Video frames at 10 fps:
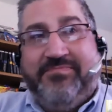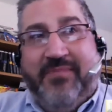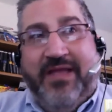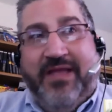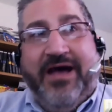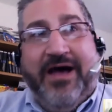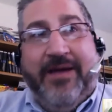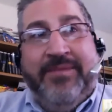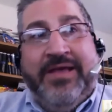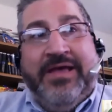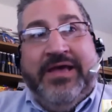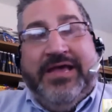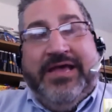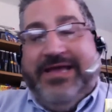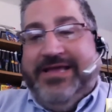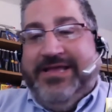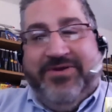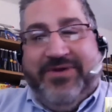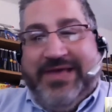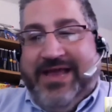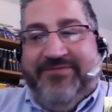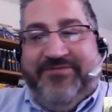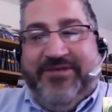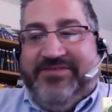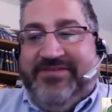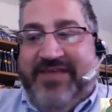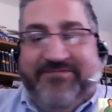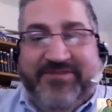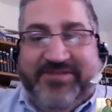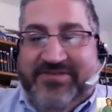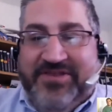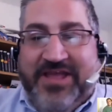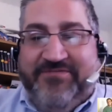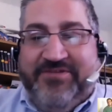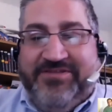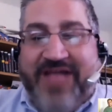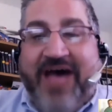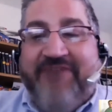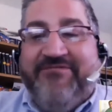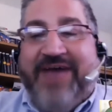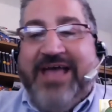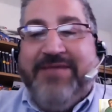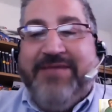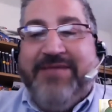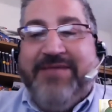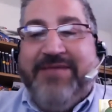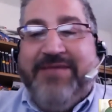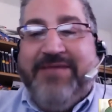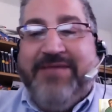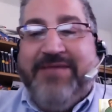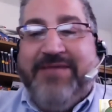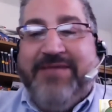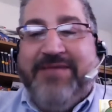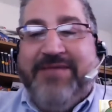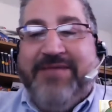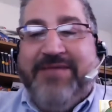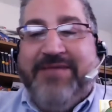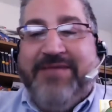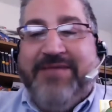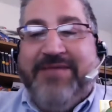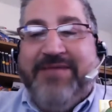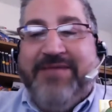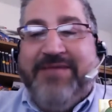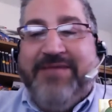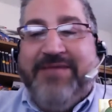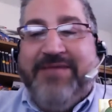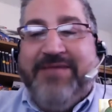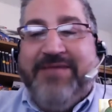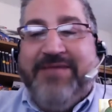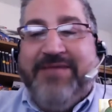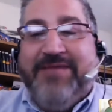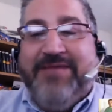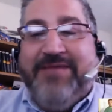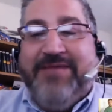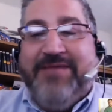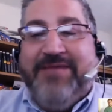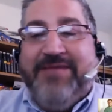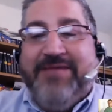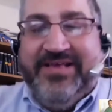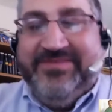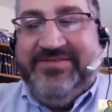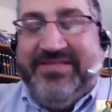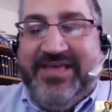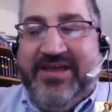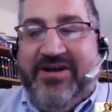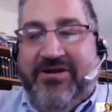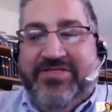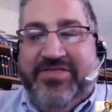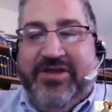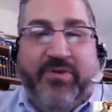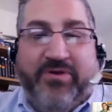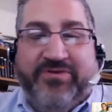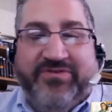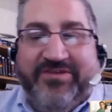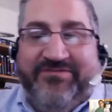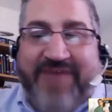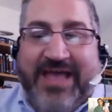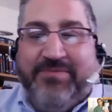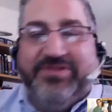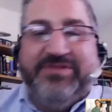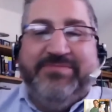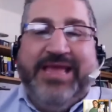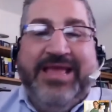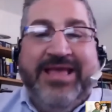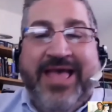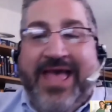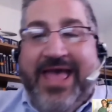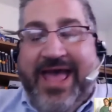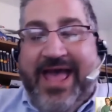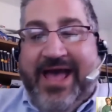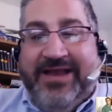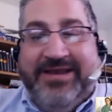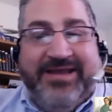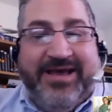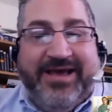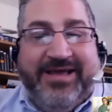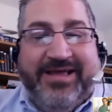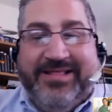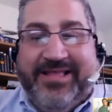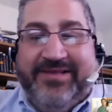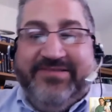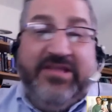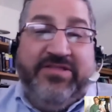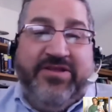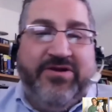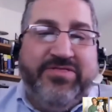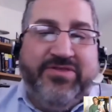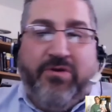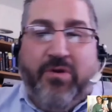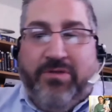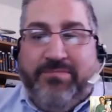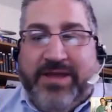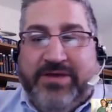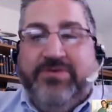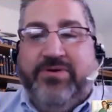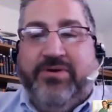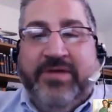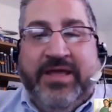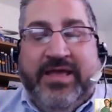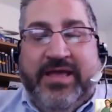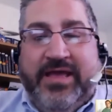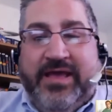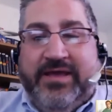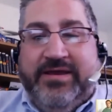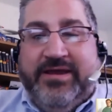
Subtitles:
again, if it's not valuable to anybody else, that's fine. It's things that are personally valuable to me, and like I said, they're crawled by Google, and